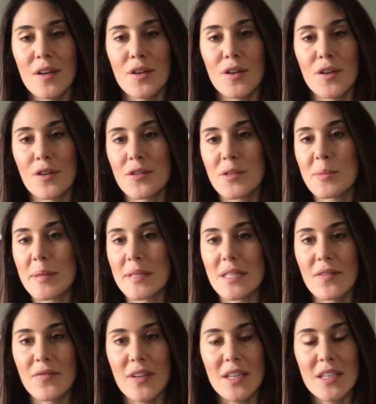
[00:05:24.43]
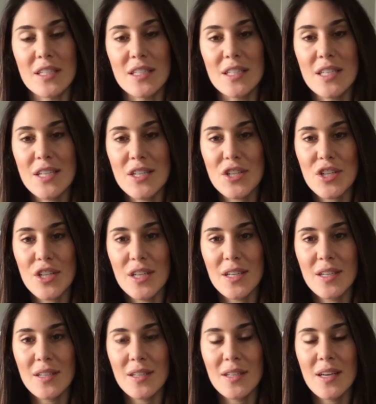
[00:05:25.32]
your specific
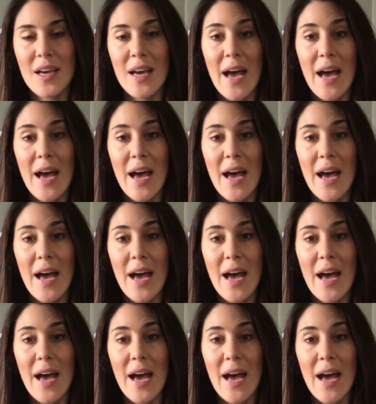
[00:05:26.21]
condition,